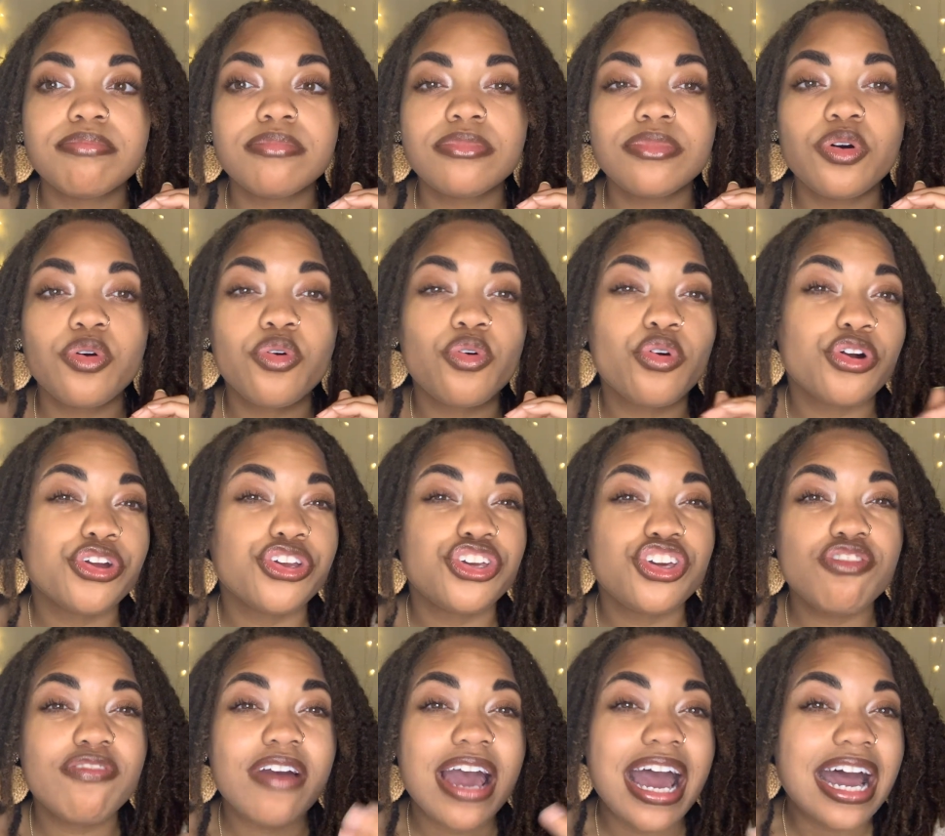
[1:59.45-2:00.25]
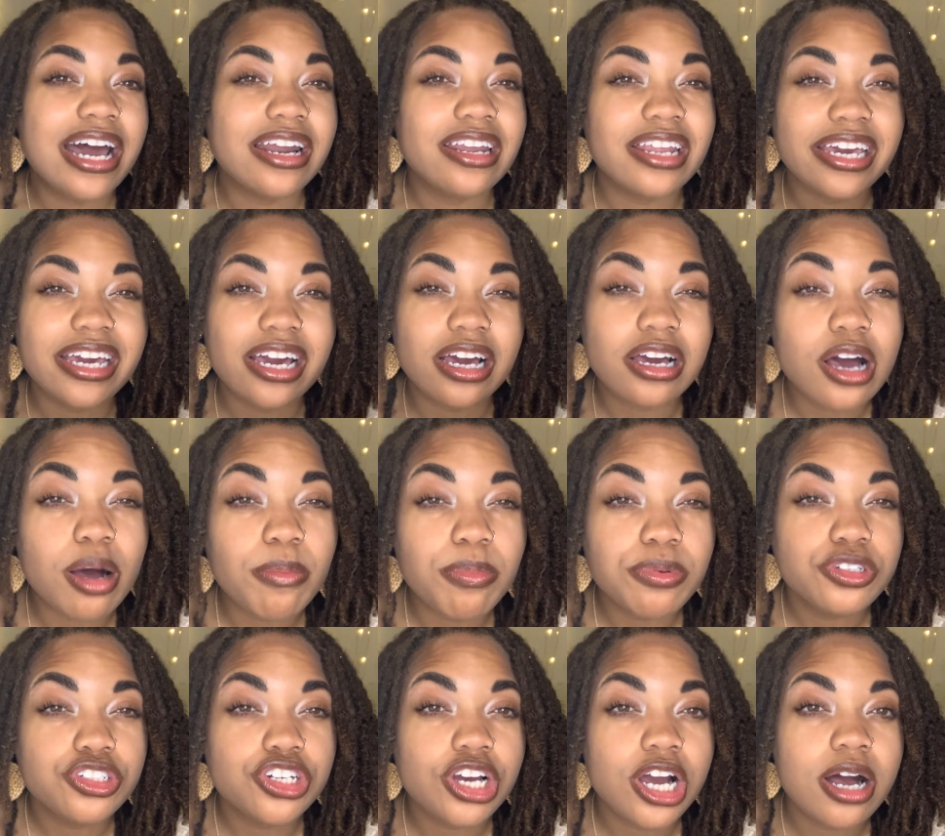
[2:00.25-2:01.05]
or you've had like a couple
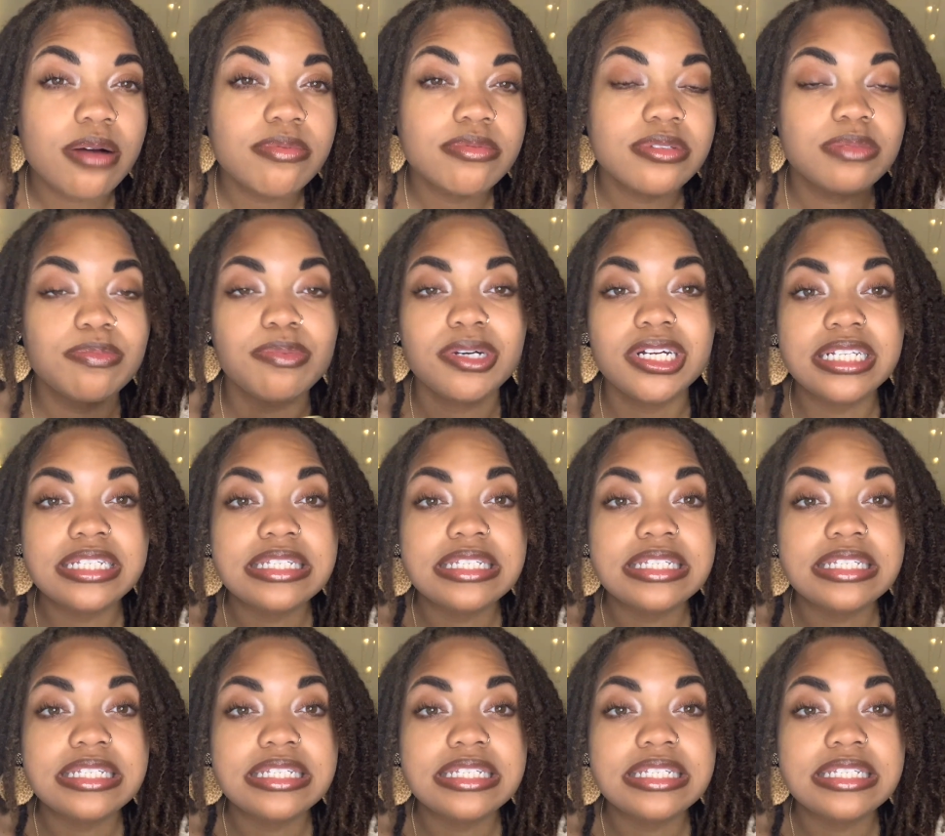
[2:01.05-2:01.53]
jobs, but